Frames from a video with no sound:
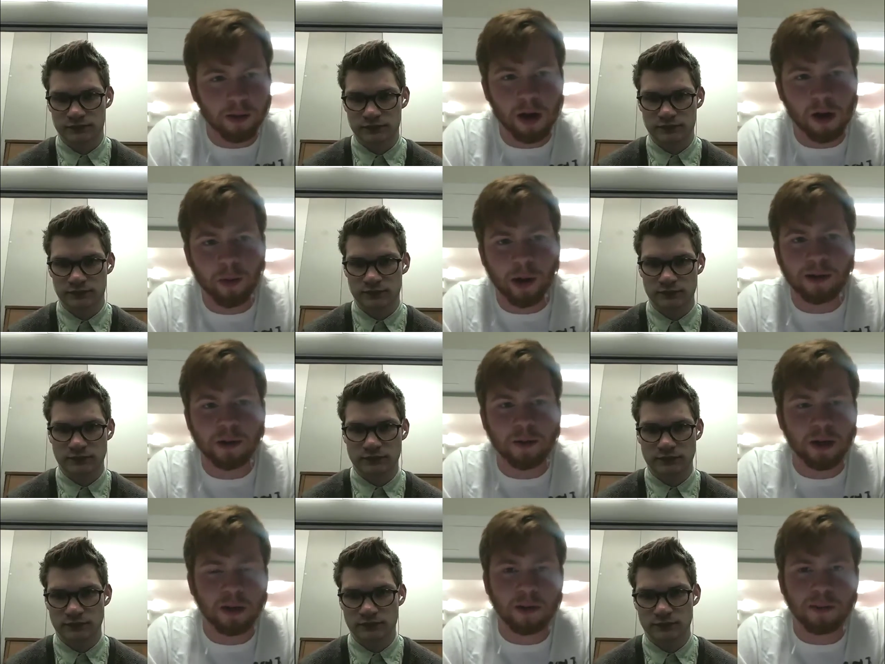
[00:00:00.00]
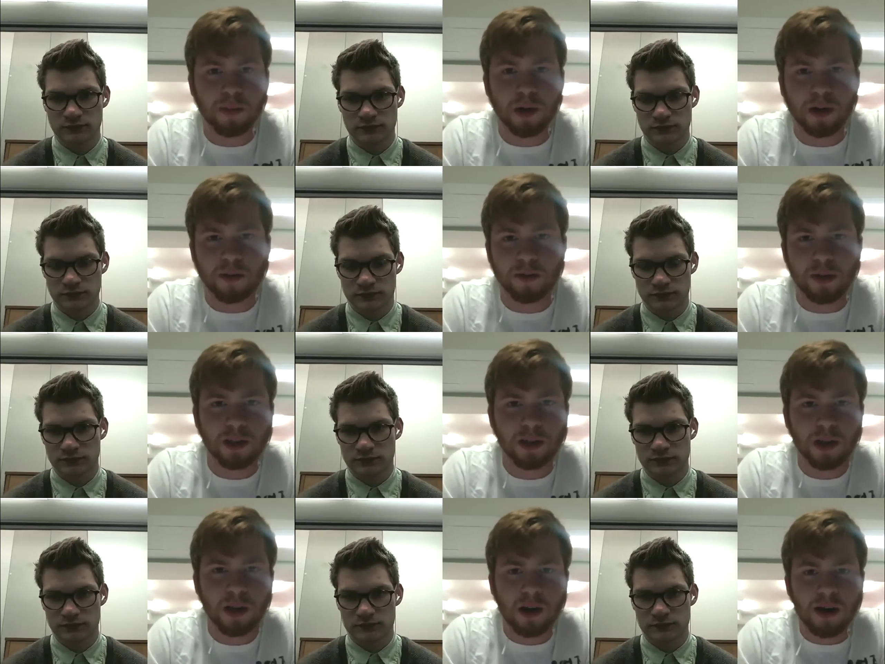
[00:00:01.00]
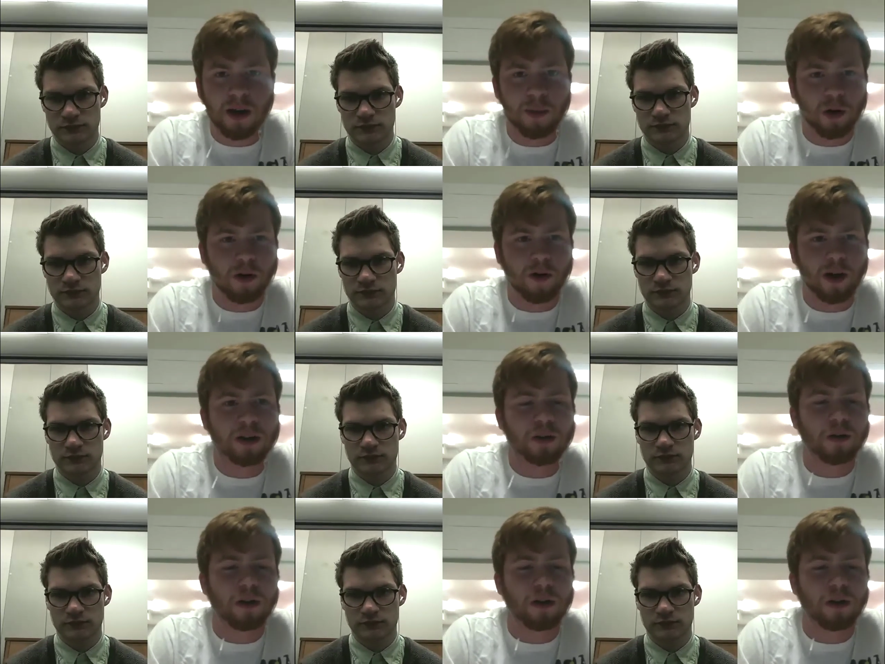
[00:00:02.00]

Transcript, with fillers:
Speaker 1: uh, when I was reading the book, it was a more gradual